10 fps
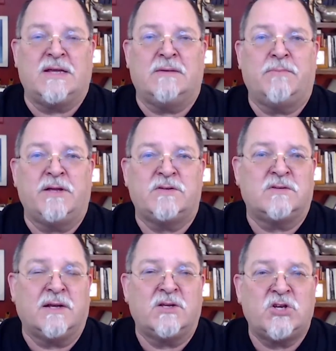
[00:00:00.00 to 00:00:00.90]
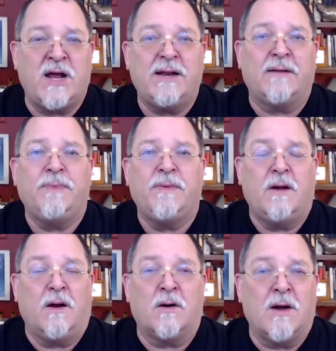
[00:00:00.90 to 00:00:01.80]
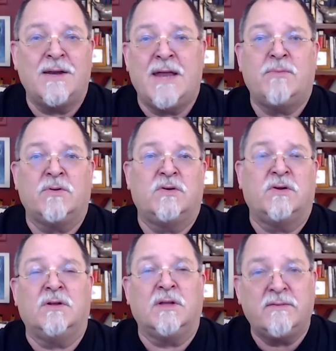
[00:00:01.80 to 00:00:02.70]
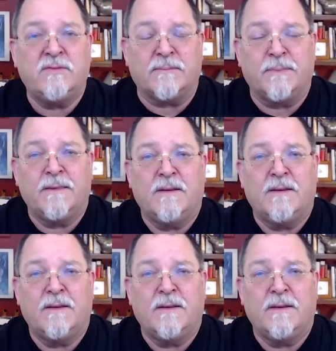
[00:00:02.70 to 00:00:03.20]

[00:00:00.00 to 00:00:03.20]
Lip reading: in places like China are unable to deliver.